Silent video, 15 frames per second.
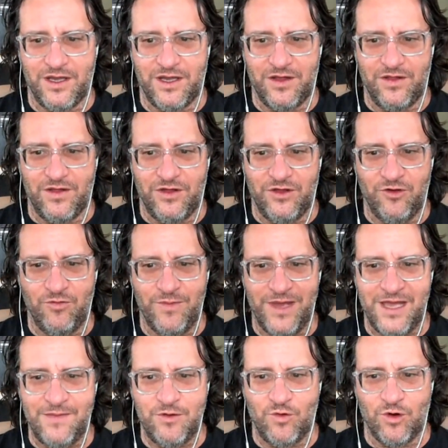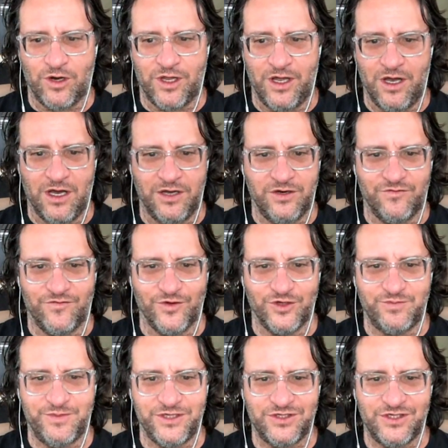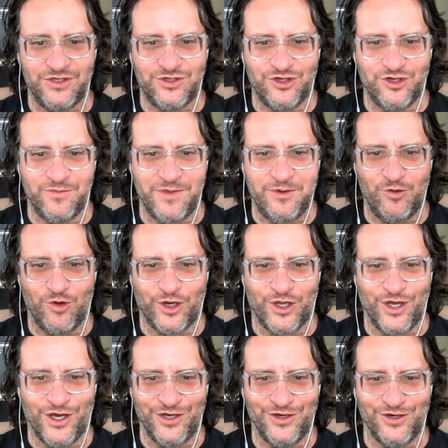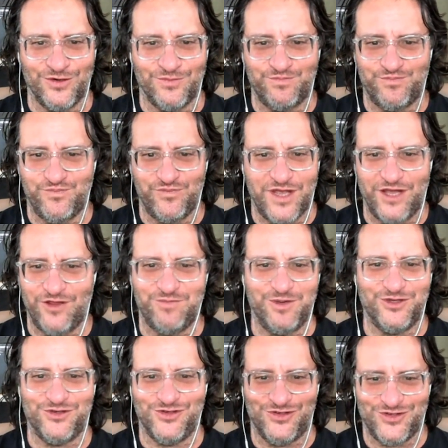you may be working on your first business, or you may be working on your 8th business.